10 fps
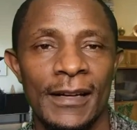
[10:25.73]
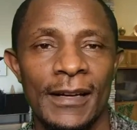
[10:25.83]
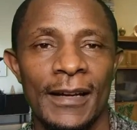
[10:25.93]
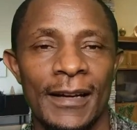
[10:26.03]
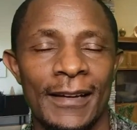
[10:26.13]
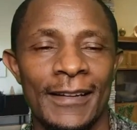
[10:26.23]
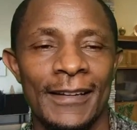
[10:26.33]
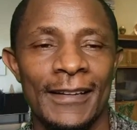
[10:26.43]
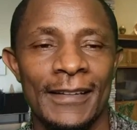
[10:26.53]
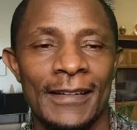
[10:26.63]

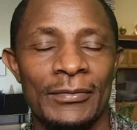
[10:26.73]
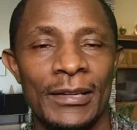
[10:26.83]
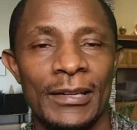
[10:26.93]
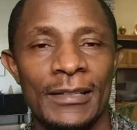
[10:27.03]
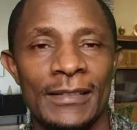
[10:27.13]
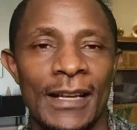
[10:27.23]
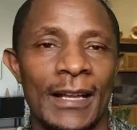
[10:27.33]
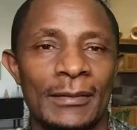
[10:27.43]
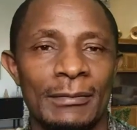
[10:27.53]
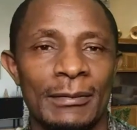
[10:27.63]
and it feels
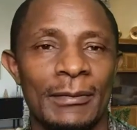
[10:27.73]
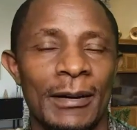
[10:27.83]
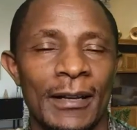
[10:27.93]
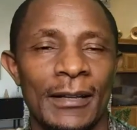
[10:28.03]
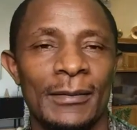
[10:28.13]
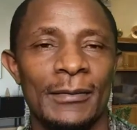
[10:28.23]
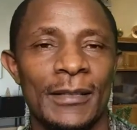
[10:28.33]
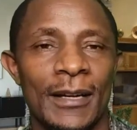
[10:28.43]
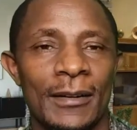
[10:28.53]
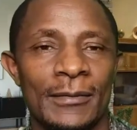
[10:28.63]
nice when you are in those
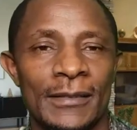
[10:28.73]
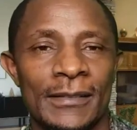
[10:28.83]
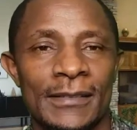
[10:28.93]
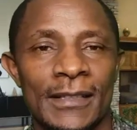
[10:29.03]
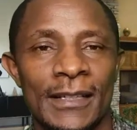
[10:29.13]
houses.